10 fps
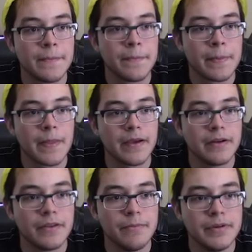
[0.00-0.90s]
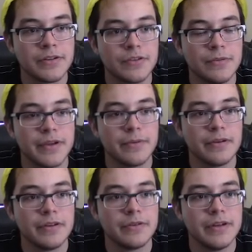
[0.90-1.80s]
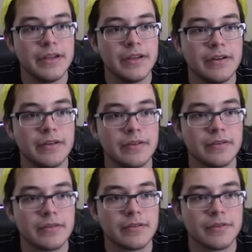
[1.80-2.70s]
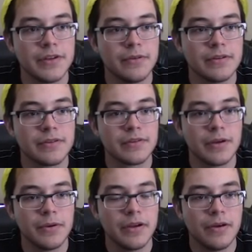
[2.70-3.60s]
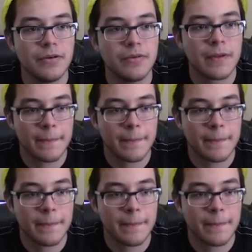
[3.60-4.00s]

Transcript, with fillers: I got another mushroom that I really don't need. No secrets. Here we go.